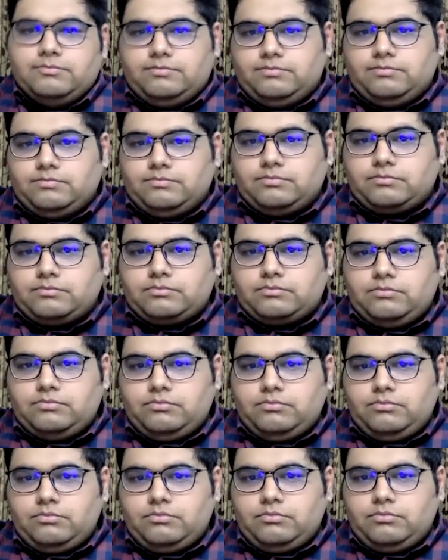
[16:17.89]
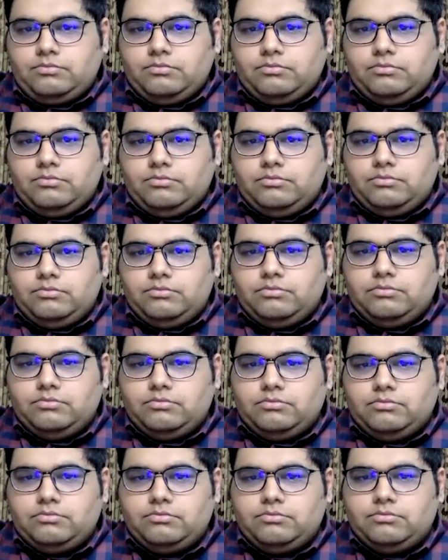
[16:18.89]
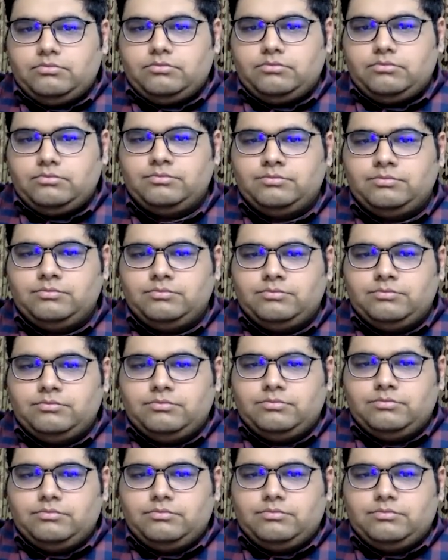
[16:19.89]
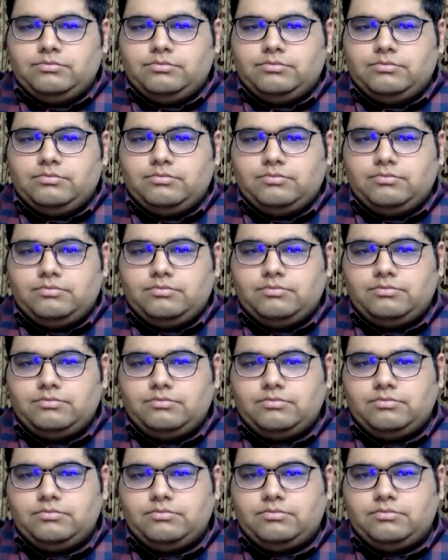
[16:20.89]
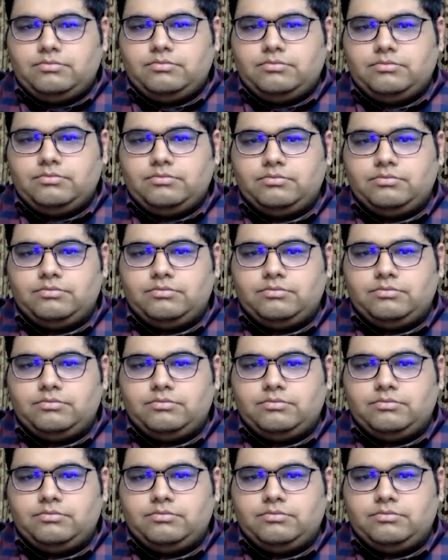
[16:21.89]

No words are spoken by the person on screen.